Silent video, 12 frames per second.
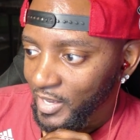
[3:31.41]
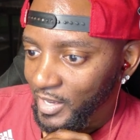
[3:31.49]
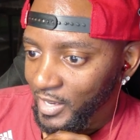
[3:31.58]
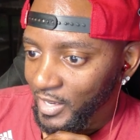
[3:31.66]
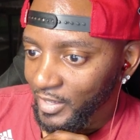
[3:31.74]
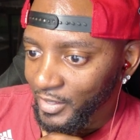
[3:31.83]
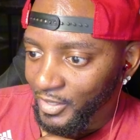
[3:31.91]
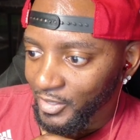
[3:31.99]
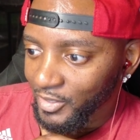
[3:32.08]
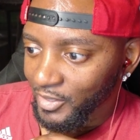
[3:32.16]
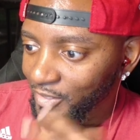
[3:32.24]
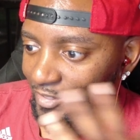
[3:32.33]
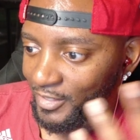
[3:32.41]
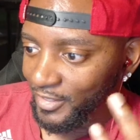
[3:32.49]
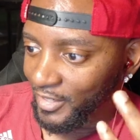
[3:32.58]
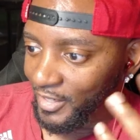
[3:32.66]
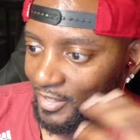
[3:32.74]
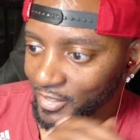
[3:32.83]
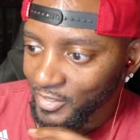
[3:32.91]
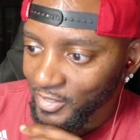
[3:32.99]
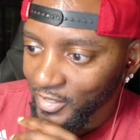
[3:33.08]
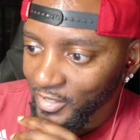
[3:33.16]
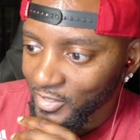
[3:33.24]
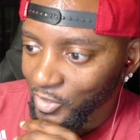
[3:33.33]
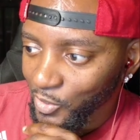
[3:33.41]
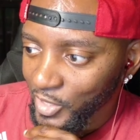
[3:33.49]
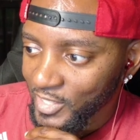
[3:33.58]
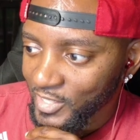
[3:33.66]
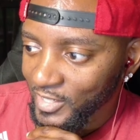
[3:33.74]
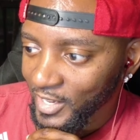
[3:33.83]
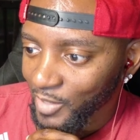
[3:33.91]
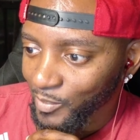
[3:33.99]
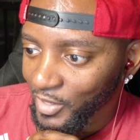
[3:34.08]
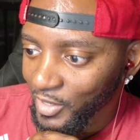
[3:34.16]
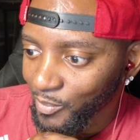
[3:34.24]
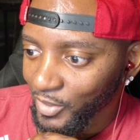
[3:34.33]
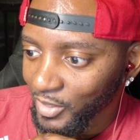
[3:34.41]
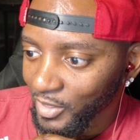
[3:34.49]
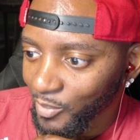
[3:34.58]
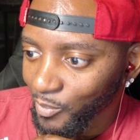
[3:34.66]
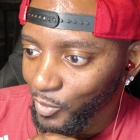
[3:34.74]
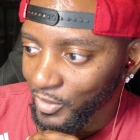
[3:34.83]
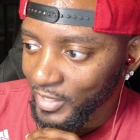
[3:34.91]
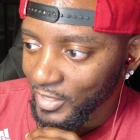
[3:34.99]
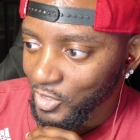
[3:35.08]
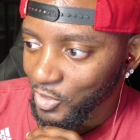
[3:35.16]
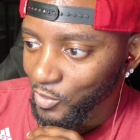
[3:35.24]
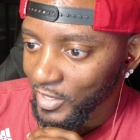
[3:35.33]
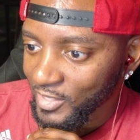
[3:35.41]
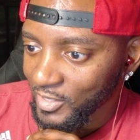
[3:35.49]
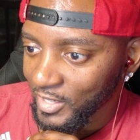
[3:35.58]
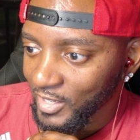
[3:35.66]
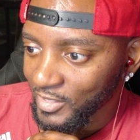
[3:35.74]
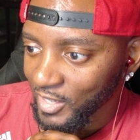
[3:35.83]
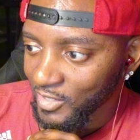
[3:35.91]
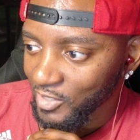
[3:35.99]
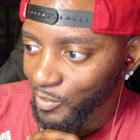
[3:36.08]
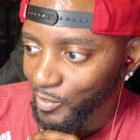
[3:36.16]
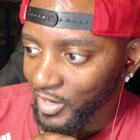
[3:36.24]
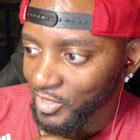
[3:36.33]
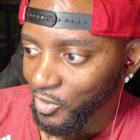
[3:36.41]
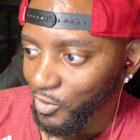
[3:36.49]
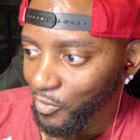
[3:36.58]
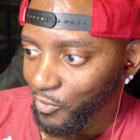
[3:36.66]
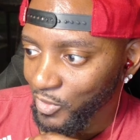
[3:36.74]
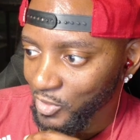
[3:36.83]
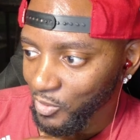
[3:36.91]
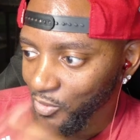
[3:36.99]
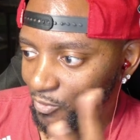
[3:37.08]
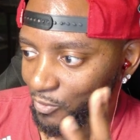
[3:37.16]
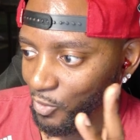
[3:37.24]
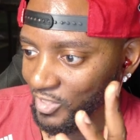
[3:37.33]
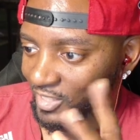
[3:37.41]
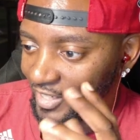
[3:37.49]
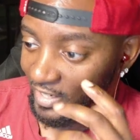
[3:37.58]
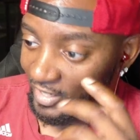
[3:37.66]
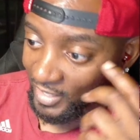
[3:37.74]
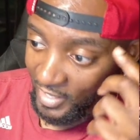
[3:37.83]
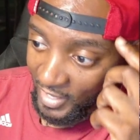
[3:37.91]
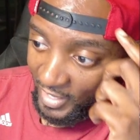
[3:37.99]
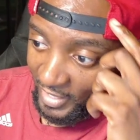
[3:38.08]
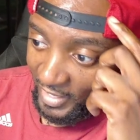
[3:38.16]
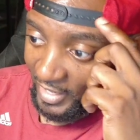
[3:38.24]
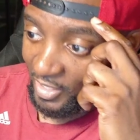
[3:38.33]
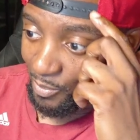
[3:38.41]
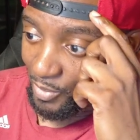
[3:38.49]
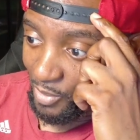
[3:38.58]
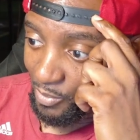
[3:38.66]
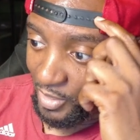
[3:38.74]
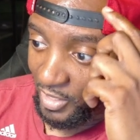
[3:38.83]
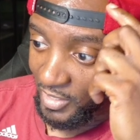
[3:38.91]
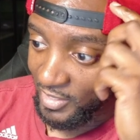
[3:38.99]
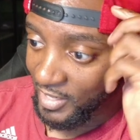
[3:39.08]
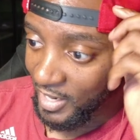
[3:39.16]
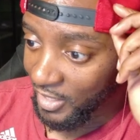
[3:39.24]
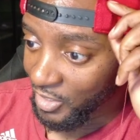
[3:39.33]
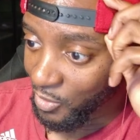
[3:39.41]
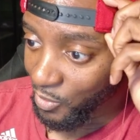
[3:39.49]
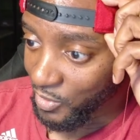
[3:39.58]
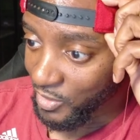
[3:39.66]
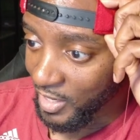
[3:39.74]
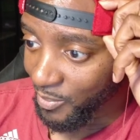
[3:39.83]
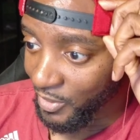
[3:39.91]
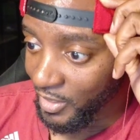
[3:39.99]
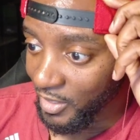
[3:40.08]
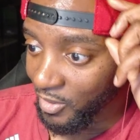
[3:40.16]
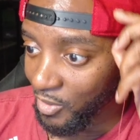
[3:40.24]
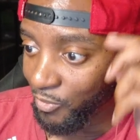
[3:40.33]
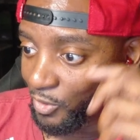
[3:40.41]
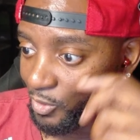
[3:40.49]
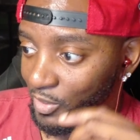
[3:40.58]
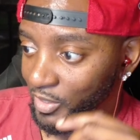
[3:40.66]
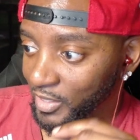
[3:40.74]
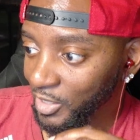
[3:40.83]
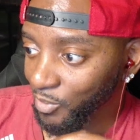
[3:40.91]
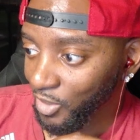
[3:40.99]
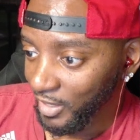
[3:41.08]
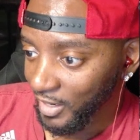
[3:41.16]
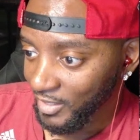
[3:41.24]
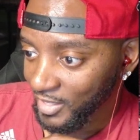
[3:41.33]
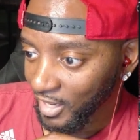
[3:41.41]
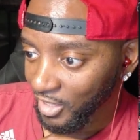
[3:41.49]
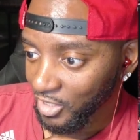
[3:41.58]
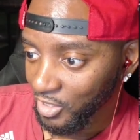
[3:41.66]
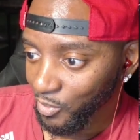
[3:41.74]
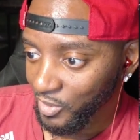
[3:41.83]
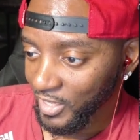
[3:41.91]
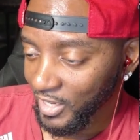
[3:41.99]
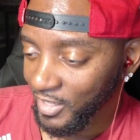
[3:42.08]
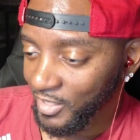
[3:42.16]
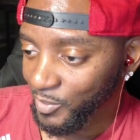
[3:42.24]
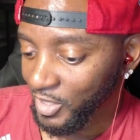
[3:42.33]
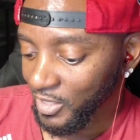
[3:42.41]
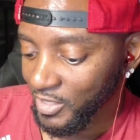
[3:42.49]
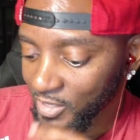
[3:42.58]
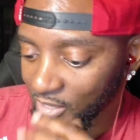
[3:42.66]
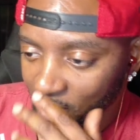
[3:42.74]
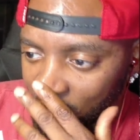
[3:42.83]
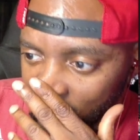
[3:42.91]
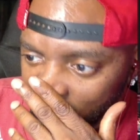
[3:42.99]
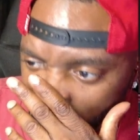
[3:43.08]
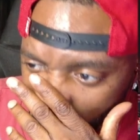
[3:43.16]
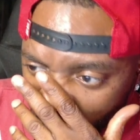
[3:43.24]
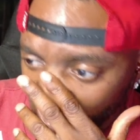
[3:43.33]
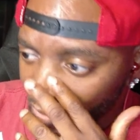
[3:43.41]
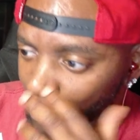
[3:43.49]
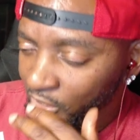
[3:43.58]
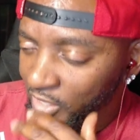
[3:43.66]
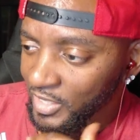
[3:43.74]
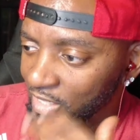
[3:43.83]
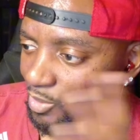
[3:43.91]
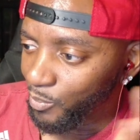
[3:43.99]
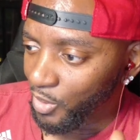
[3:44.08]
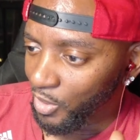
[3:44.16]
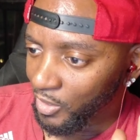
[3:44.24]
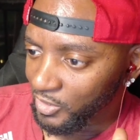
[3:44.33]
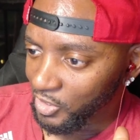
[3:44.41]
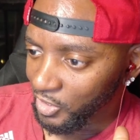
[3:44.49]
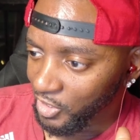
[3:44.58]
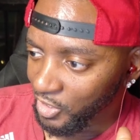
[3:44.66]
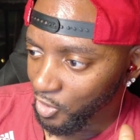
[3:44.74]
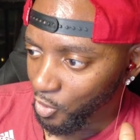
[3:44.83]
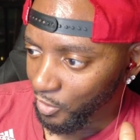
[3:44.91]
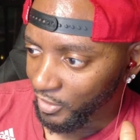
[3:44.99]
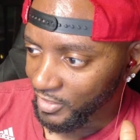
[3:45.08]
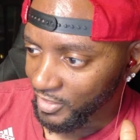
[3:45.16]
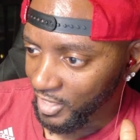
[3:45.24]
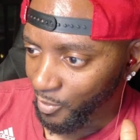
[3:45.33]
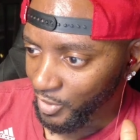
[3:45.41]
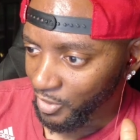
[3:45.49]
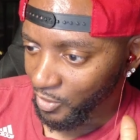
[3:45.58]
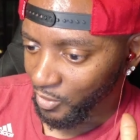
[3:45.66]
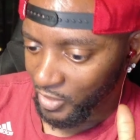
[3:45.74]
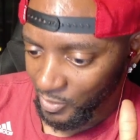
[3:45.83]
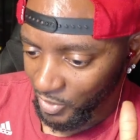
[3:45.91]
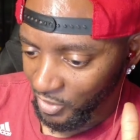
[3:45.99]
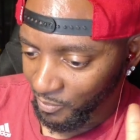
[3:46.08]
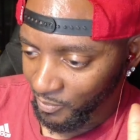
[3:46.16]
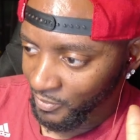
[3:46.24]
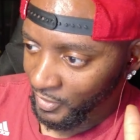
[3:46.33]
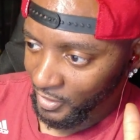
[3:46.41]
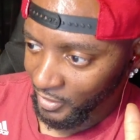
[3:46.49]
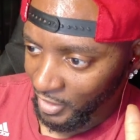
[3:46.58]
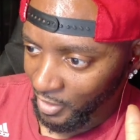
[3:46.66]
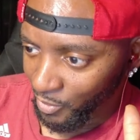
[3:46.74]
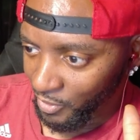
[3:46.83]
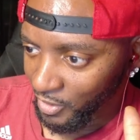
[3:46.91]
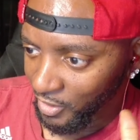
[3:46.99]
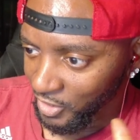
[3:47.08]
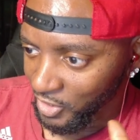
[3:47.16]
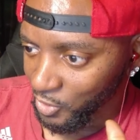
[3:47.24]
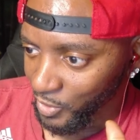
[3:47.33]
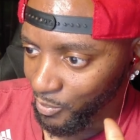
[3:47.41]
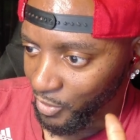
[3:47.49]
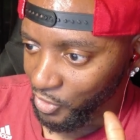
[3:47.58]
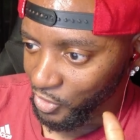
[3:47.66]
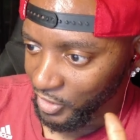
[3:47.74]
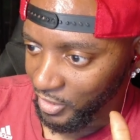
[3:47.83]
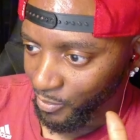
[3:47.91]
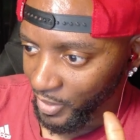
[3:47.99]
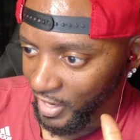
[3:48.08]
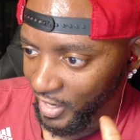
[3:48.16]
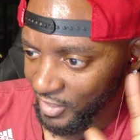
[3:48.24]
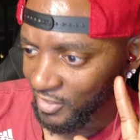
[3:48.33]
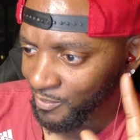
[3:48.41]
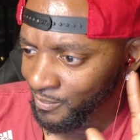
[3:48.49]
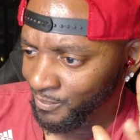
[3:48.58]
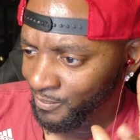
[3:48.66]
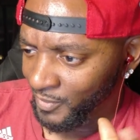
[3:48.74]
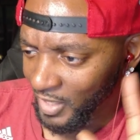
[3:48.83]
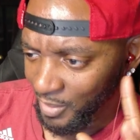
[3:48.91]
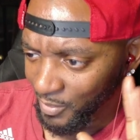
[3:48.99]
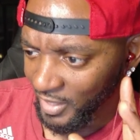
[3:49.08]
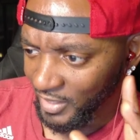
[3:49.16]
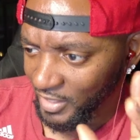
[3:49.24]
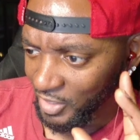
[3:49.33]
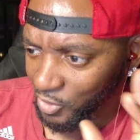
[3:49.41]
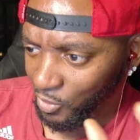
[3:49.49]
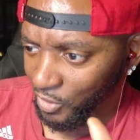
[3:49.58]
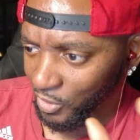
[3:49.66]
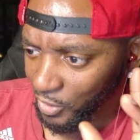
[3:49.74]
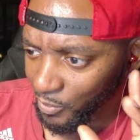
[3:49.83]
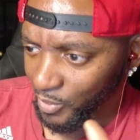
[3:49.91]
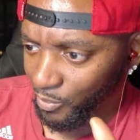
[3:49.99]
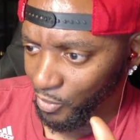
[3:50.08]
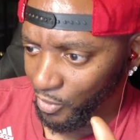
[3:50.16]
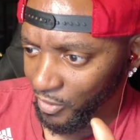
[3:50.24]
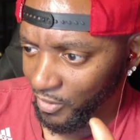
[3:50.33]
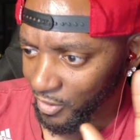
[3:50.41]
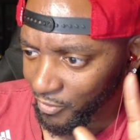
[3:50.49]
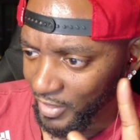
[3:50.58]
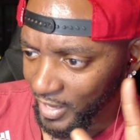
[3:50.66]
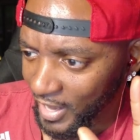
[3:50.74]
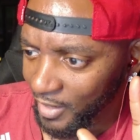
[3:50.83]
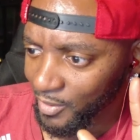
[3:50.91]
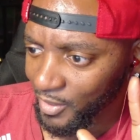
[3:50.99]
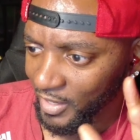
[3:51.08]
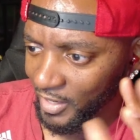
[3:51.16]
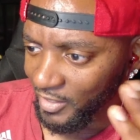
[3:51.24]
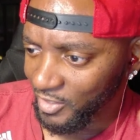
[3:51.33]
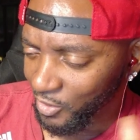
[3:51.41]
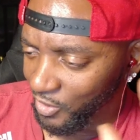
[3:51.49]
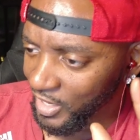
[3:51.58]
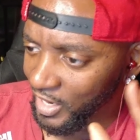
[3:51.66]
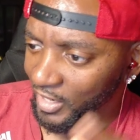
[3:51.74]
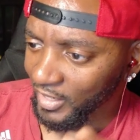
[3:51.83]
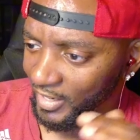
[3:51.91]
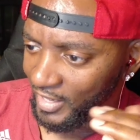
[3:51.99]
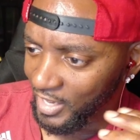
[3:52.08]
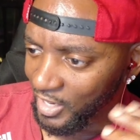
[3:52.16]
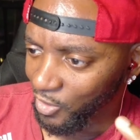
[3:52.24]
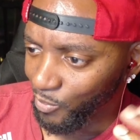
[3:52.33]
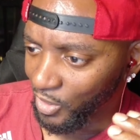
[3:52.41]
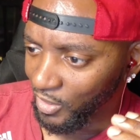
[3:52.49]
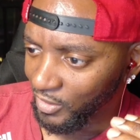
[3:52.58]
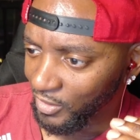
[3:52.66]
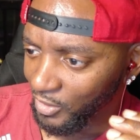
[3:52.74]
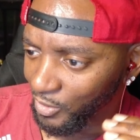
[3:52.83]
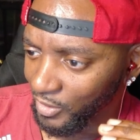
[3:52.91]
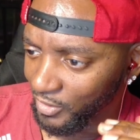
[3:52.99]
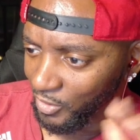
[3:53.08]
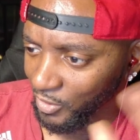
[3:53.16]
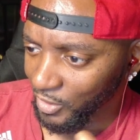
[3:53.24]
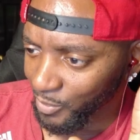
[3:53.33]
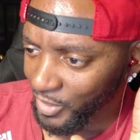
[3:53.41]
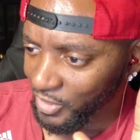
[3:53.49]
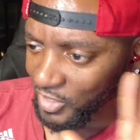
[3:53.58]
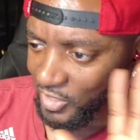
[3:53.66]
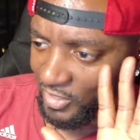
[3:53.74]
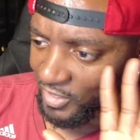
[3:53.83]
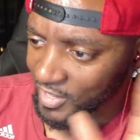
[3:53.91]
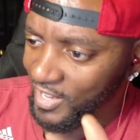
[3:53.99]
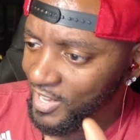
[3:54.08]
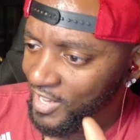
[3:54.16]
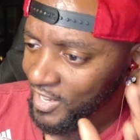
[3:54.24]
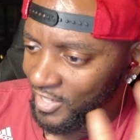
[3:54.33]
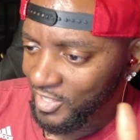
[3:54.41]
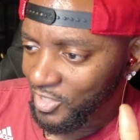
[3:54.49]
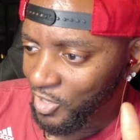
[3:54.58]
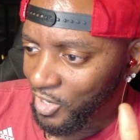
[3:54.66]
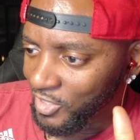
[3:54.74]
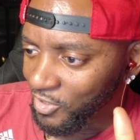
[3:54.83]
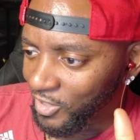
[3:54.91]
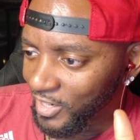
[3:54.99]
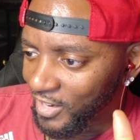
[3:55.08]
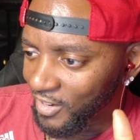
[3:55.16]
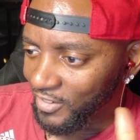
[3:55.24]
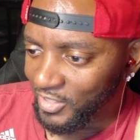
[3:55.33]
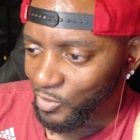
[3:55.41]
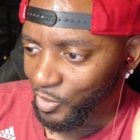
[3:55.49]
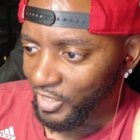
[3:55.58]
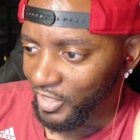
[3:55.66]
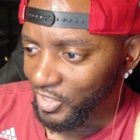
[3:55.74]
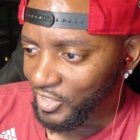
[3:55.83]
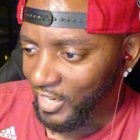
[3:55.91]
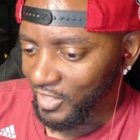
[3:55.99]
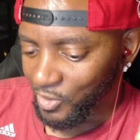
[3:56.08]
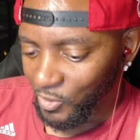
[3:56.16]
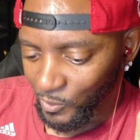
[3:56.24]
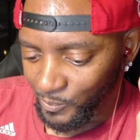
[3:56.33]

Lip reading: And yeah, it's a crazy night, man. But one thing too that stands out is the amount of turnovers. There's only 4 tonight, and that could be because Tyler Hero's not playing. Hopefully we can get the ball out of Tyler Hero's hands, because he shouldn't really need the ball to cook all the time. We know he's been labeled a screen merchant in the past. He might need to do a little bit more of that and still kind of like handle the ball a little bit, just to, because he's an all-star now and he's going to get a shot. So